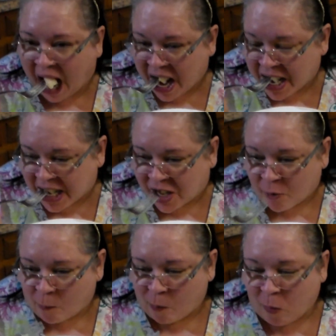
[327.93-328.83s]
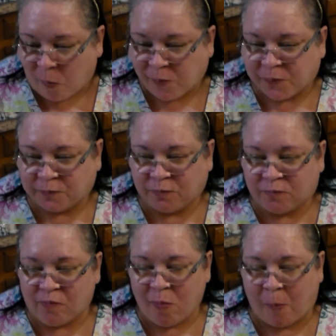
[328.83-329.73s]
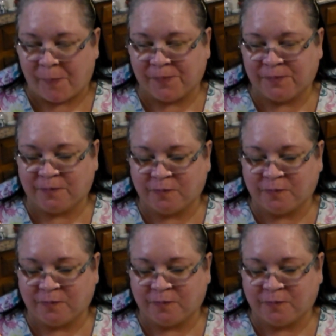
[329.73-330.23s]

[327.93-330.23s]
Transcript: Try that shrimp. Oh yeah.